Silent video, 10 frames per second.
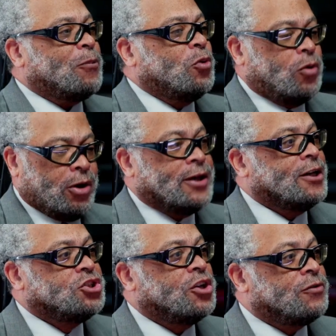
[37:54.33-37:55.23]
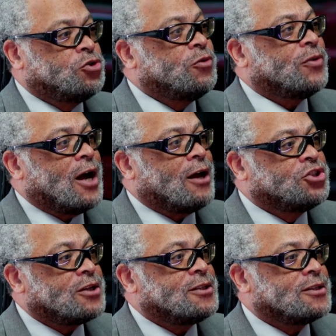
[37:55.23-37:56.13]
who are in the juvenile
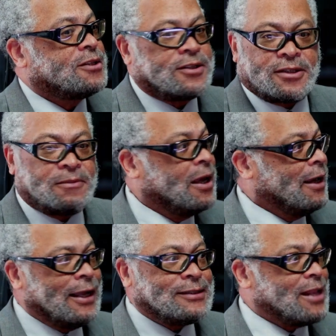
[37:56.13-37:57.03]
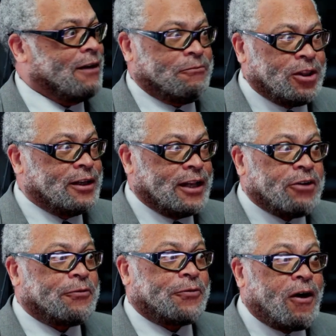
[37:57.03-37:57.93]
justice system, it's not really
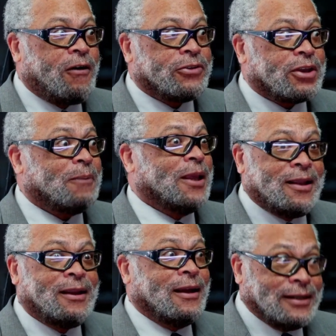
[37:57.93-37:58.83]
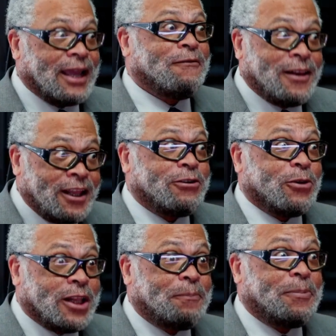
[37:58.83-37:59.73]
their fault. I mean, they've literally been